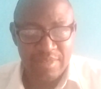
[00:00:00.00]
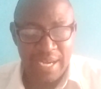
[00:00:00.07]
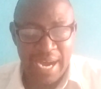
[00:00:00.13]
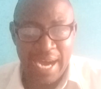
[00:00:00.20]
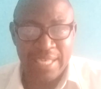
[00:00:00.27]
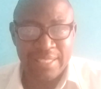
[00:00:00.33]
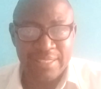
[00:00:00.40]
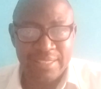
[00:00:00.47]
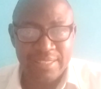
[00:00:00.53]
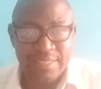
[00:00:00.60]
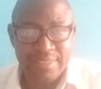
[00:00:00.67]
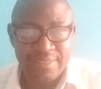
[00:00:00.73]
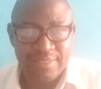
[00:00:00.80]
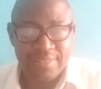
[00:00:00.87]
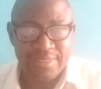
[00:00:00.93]
and
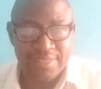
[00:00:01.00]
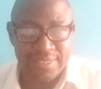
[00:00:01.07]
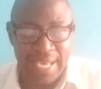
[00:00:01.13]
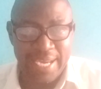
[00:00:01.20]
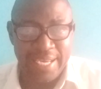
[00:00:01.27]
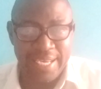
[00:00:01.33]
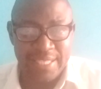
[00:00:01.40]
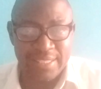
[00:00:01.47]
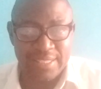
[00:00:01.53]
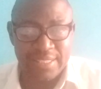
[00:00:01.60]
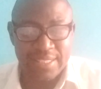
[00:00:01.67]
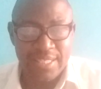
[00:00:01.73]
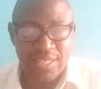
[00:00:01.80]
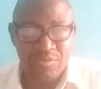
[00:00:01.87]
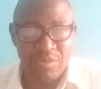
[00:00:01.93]

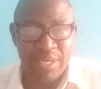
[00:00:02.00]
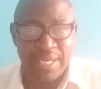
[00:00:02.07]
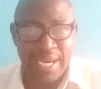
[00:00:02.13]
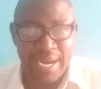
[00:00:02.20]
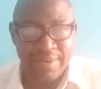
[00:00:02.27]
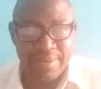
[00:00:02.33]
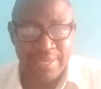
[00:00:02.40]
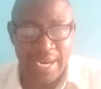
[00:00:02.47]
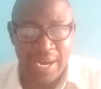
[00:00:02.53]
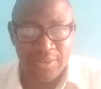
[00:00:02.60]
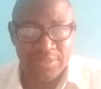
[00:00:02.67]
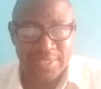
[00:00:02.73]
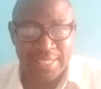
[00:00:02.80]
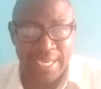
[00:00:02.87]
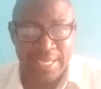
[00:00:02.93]
science will carry
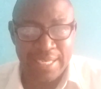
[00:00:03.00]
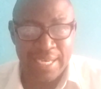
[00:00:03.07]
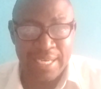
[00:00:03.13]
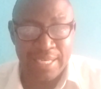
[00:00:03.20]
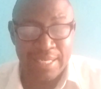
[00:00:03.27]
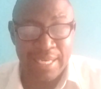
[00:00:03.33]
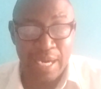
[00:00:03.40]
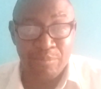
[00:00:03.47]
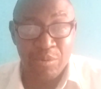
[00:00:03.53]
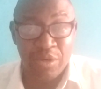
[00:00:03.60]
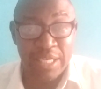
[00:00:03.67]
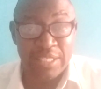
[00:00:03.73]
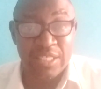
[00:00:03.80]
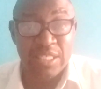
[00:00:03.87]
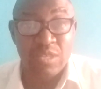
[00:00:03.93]
out
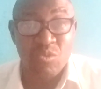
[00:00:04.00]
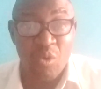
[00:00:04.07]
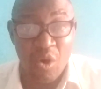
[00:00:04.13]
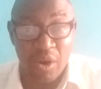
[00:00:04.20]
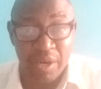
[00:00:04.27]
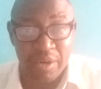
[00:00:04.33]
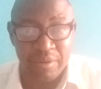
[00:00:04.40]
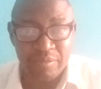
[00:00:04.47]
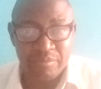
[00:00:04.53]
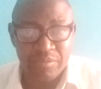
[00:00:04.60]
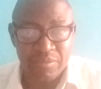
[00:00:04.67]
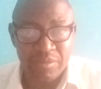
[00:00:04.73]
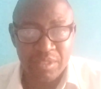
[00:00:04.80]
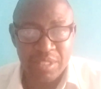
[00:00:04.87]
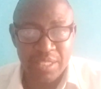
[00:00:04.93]
laboratory work
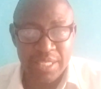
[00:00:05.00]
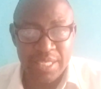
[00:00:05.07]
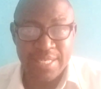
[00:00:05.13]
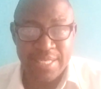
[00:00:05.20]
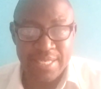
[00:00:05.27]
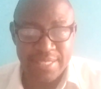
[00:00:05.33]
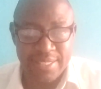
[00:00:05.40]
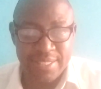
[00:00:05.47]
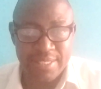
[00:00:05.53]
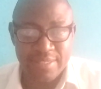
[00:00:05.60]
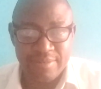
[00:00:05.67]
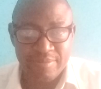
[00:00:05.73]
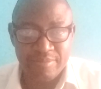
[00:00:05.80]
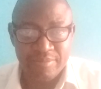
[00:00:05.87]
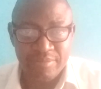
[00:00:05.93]
in it.
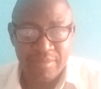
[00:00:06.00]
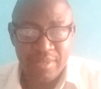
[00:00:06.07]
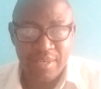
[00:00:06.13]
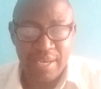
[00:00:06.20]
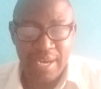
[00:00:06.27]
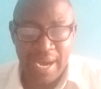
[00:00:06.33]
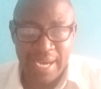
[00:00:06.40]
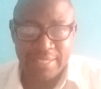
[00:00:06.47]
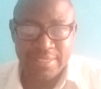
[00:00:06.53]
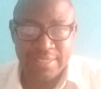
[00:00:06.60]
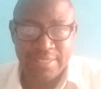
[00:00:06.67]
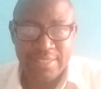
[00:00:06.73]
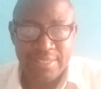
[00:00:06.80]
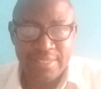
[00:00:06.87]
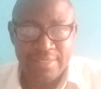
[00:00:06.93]

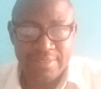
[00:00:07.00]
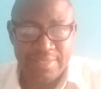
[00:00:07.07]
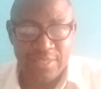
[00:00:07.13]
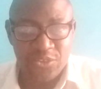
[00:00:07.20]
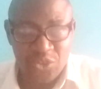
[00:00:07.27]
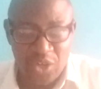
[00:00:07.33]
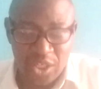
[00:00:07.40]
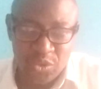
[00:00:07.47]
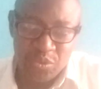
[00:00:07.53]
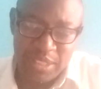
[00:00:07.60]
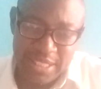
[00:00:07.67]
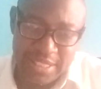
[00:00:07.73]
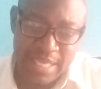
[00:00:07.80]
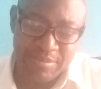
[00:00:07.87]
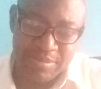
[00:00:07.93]
And they thought
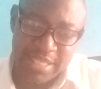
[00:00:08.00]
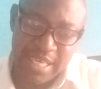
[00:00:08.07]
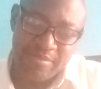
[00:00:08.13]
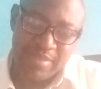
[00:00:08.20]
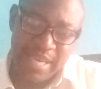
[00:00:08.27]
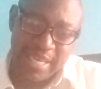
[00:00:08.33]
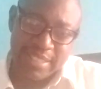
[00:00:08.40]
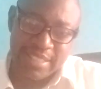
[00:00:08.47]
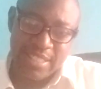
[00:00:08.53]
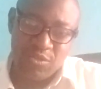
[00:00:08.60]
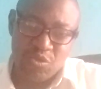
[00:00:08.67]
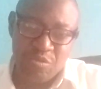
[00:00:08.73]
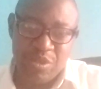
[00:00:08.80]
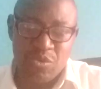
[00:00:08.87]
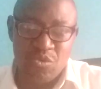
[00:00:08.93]
within themselves that
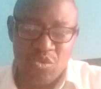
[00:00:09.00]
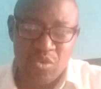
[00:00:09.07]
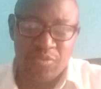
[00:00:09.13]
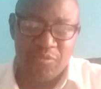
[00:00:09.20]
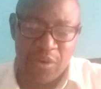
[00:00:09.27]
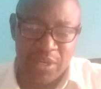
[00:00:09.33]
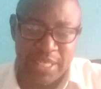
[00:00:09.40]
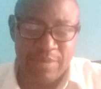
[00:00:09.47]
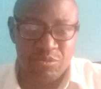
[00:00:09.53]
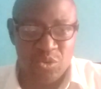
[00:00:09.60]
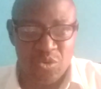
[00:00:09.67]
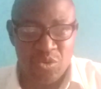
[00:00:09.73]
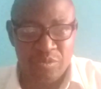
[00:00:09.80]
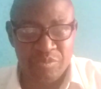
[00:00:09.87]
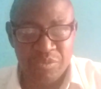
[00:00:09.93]
it would be good for them
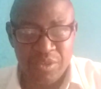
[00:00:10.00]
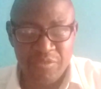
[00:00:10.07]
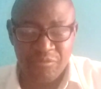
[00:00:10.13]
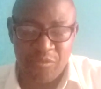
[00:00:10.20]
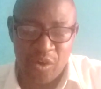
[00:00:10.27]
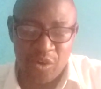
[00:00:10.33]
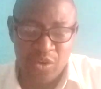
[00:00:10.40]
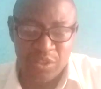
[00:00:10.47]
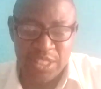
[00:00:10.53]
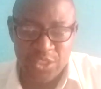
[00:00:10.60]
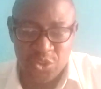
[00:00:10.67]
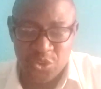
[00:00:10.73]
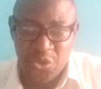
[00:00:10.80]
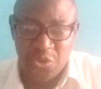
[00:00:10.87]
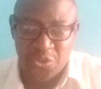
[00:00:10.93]
to follow the
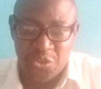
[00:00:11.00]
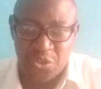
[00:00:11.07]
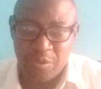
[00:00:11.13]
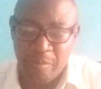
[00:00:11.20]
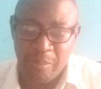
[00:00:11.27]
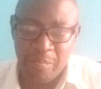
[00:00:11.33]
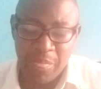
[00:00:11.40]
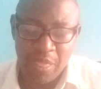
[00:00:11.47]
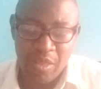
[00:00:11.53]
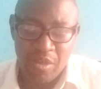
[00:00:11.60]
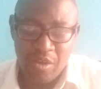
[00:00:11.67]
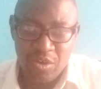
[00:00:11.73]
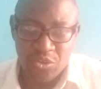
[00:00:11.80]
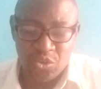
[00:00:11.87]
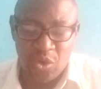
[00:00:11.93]
suit.
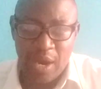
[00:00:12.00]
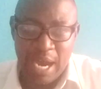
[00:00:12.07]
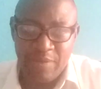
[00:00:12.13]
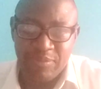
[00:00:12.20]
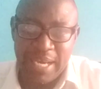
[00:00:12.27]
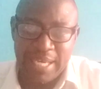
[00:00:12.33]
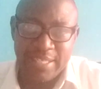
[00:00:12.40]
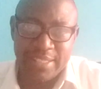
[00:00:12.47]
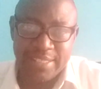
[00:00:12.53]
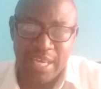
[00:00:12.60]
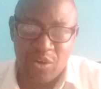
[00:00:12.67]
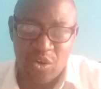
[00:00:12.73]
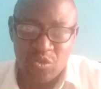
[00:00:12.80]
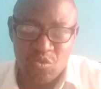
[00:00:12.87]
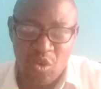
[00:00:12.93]
So after the
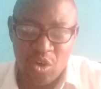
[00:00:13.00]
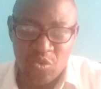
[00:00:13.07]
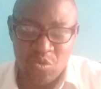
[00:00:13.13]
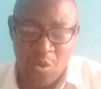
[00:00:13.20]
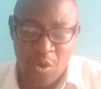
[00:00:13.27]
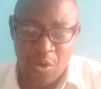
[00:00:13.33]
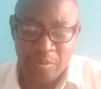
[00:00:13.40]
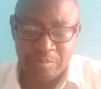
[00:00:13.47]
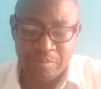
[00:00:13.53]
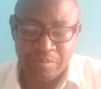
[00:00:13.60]
Second World War,